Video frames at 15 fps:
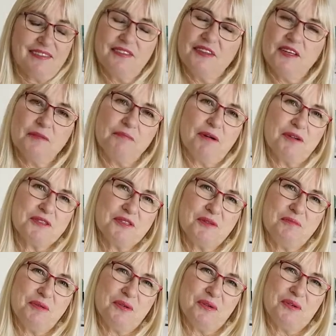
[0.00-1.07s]
The Apostle
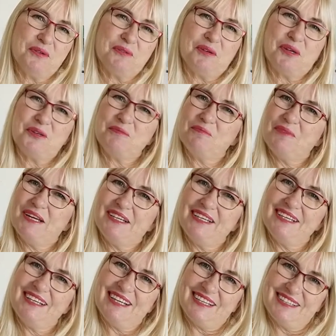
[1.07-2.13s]
Paul wrote
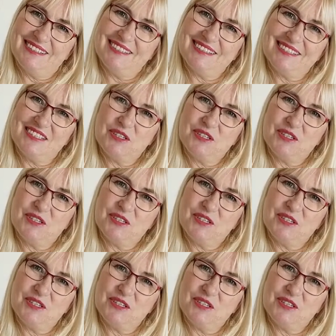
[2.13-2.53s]
many letters